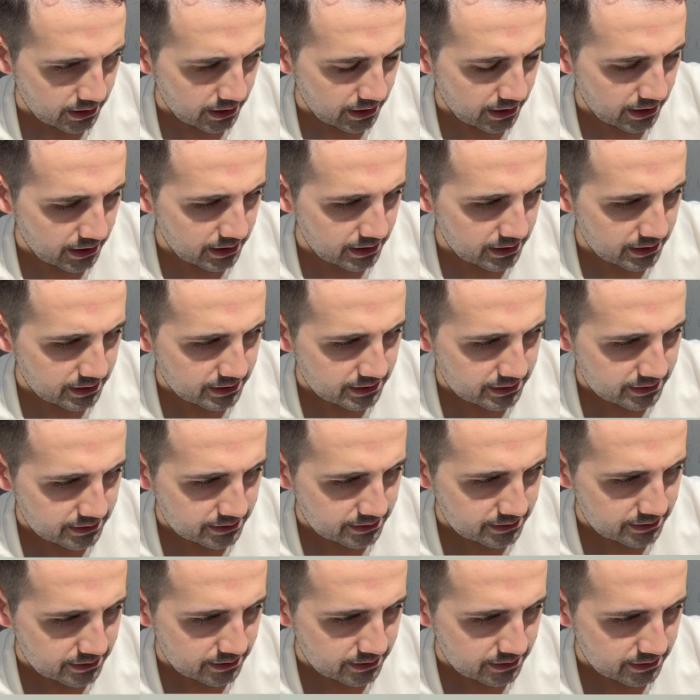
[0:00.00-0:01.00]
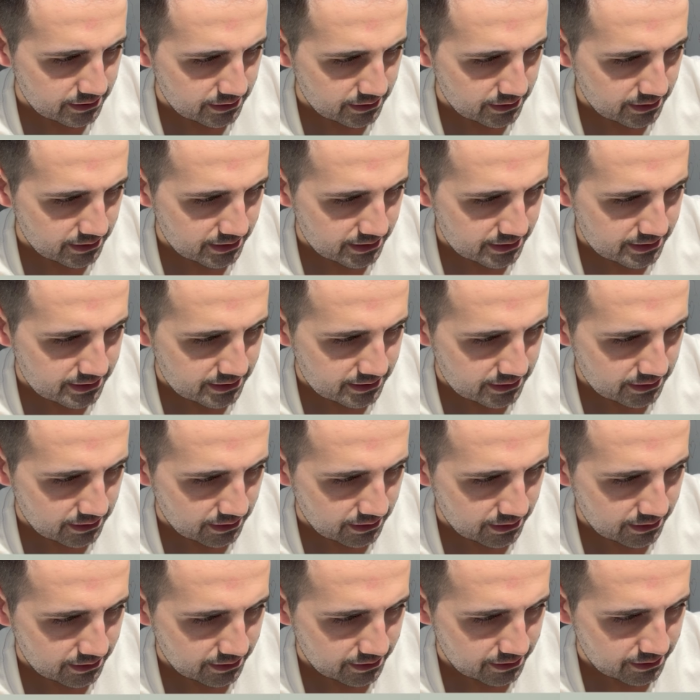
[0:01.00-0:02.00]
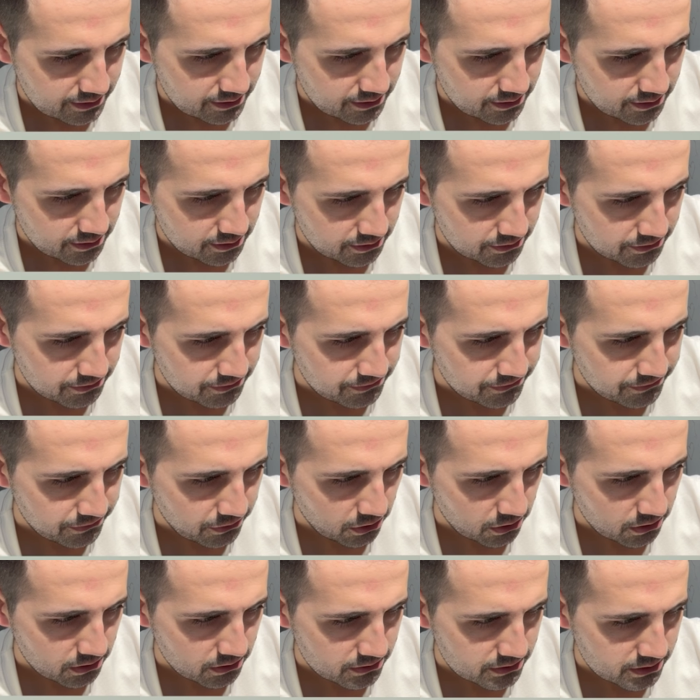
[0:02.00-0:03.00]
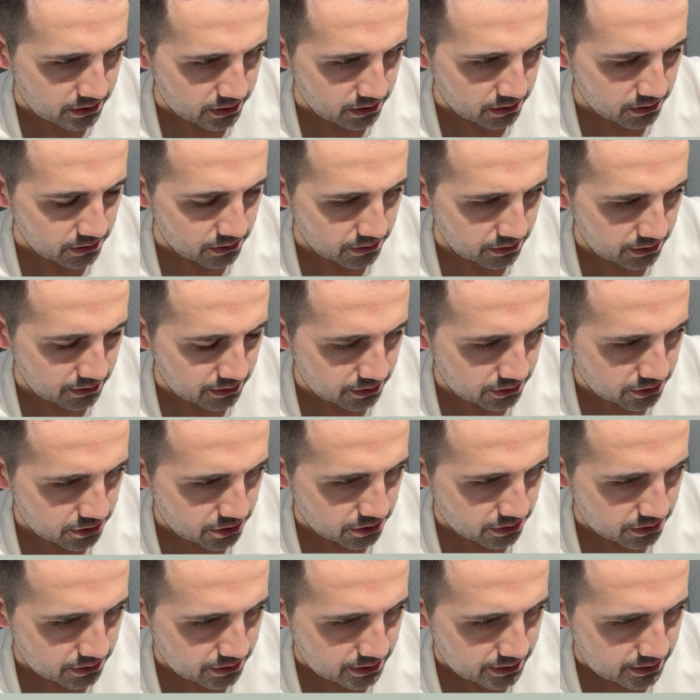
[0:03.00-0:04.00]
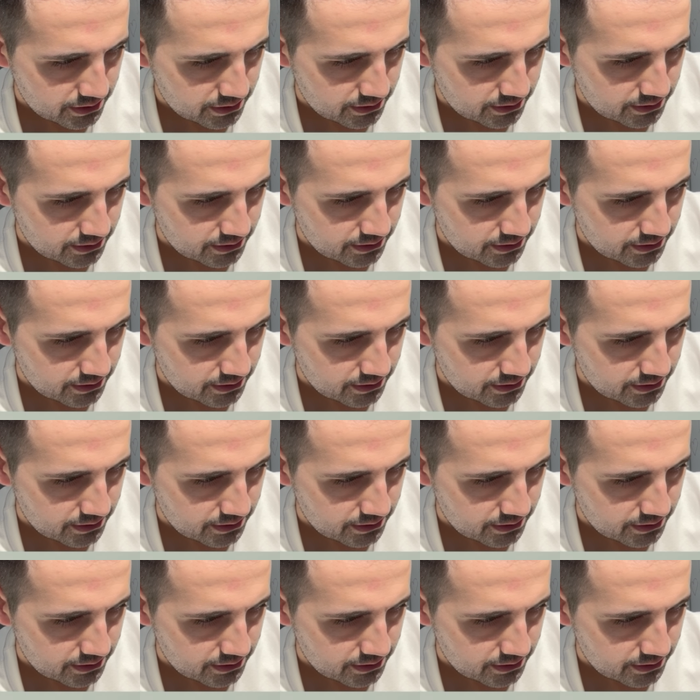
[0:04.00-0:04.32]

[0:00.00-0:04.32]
And this line here follows along the joint.